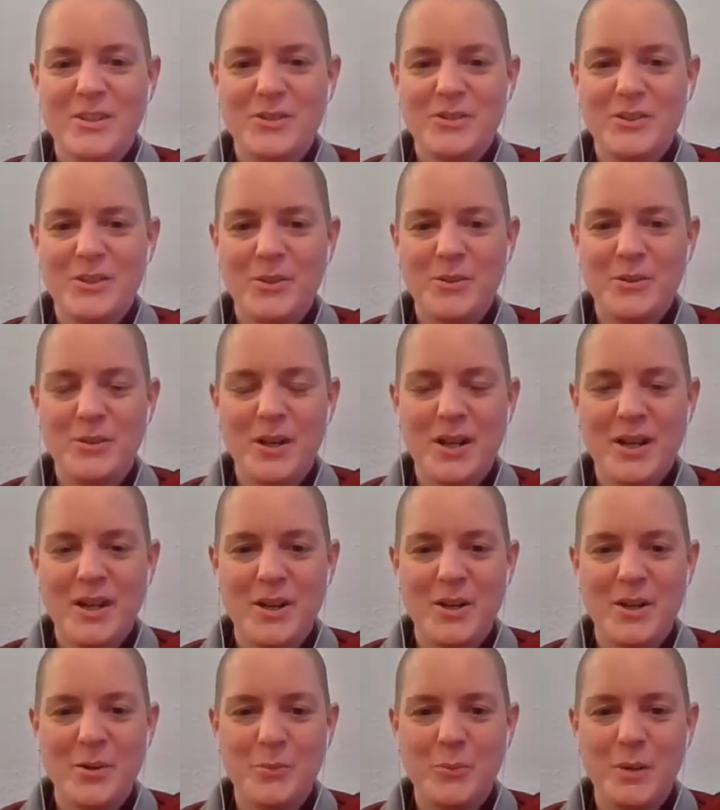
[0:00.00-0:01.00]
So,
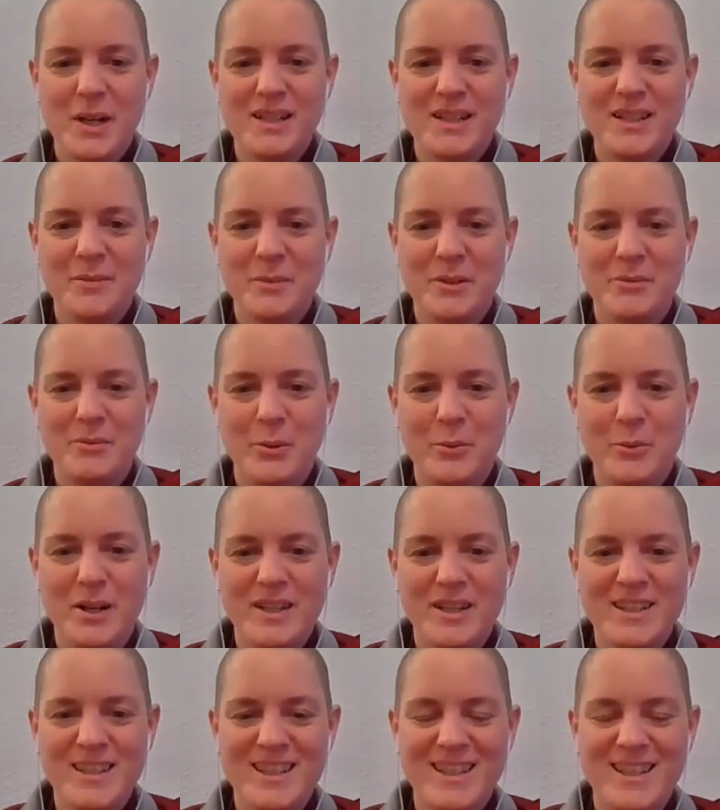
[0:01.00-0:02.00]
welcome
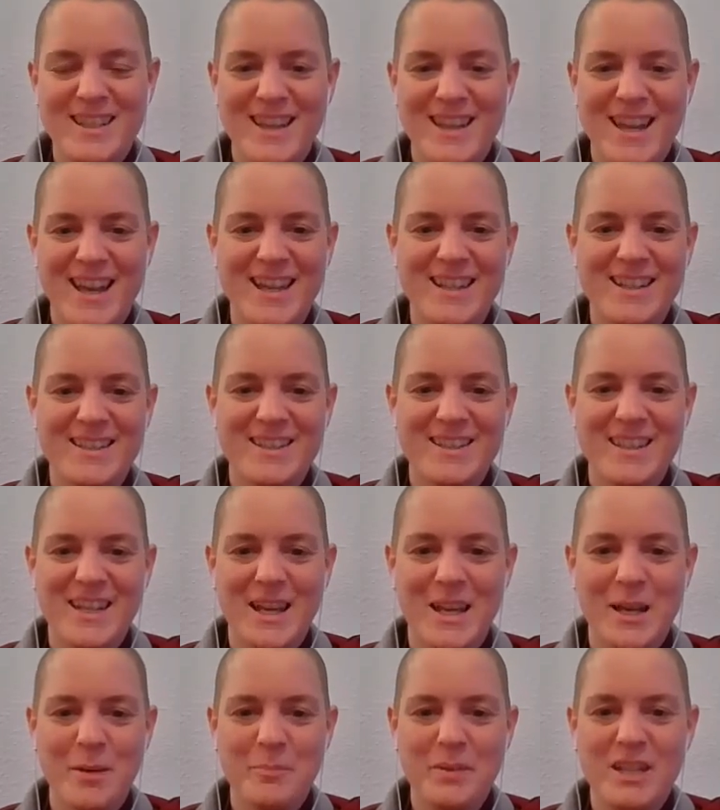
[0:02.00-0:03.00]
everyone and
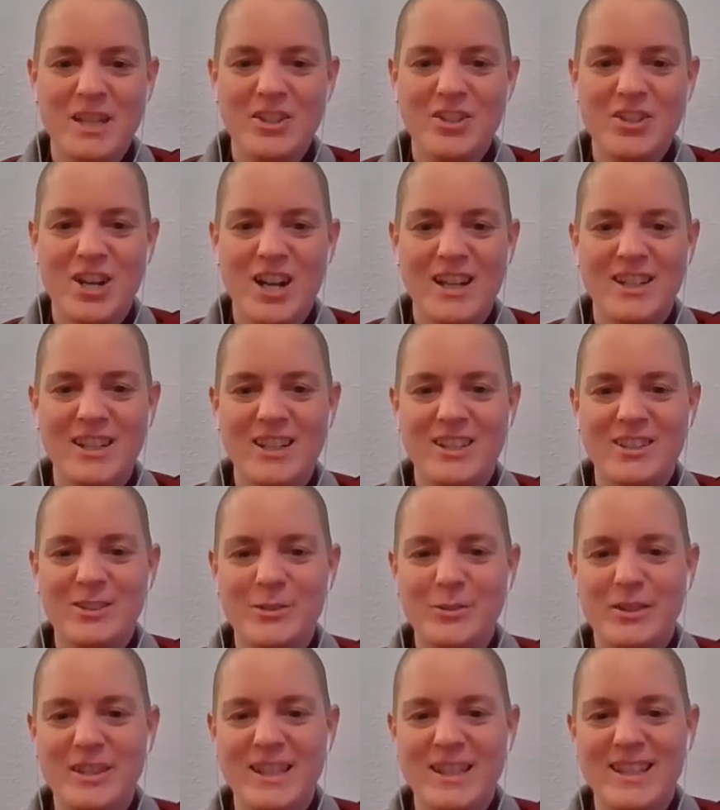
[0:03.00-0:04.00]
happy Chinese
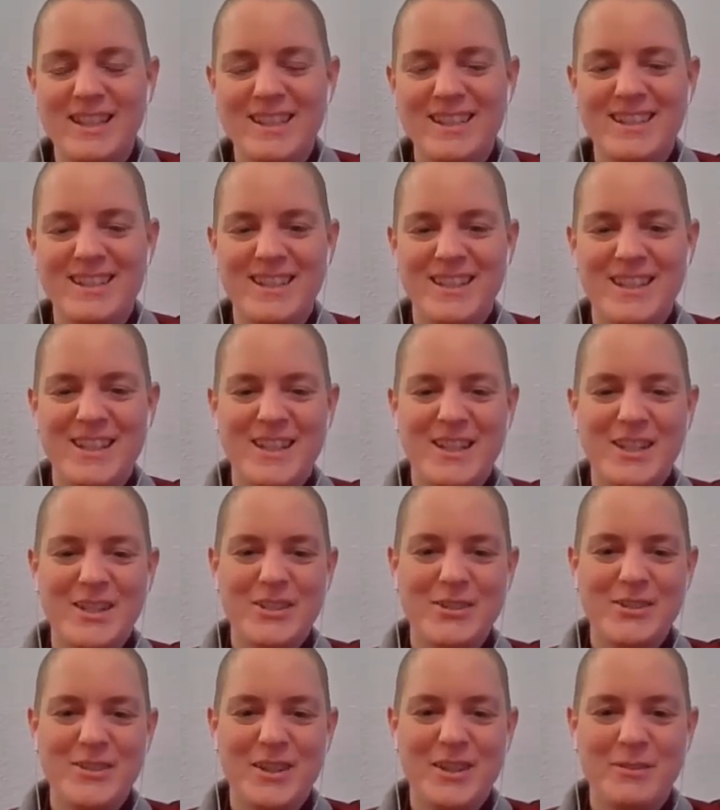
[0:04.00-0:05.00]
New Year
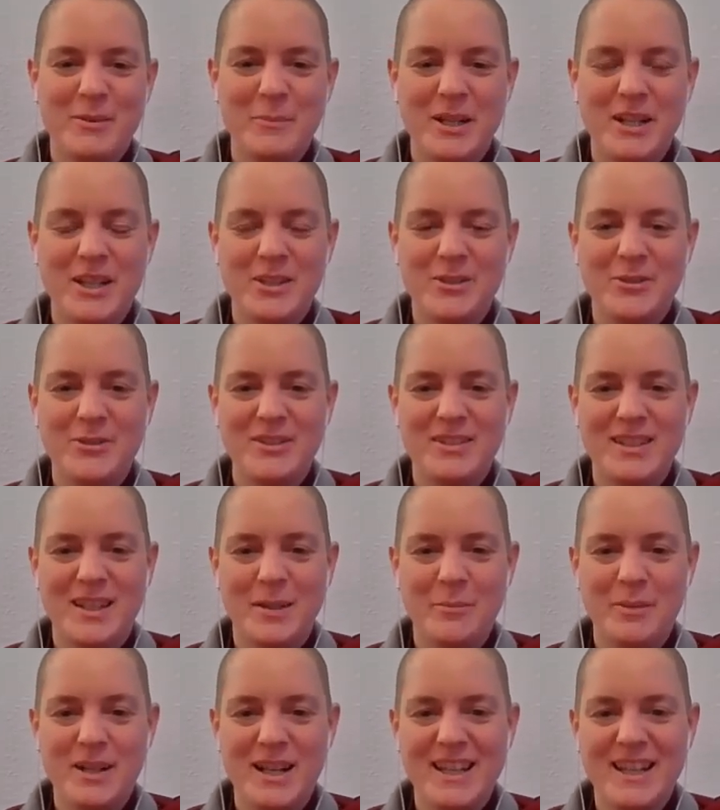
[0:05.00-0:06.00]
to everybody who is
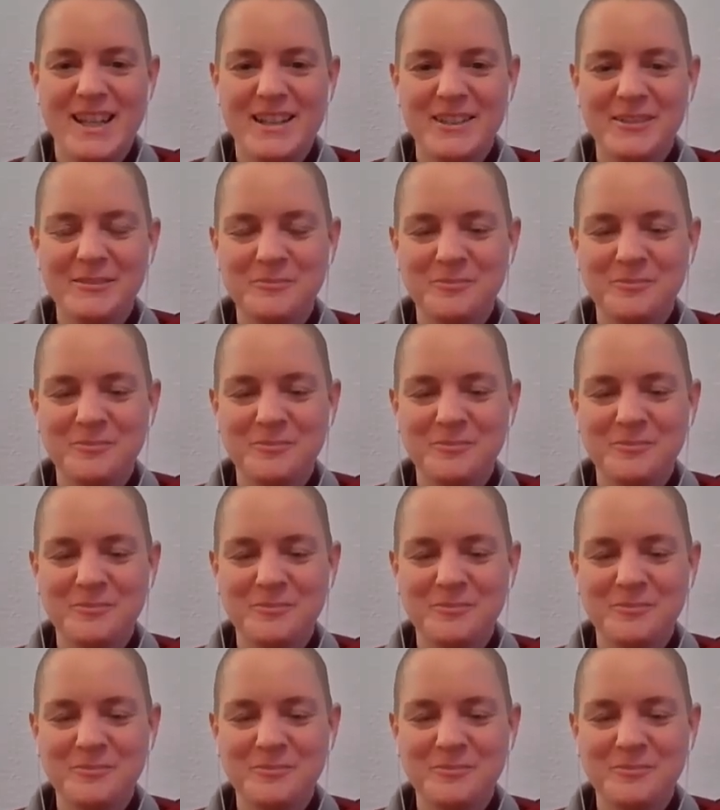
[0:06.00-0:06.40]
celebrating.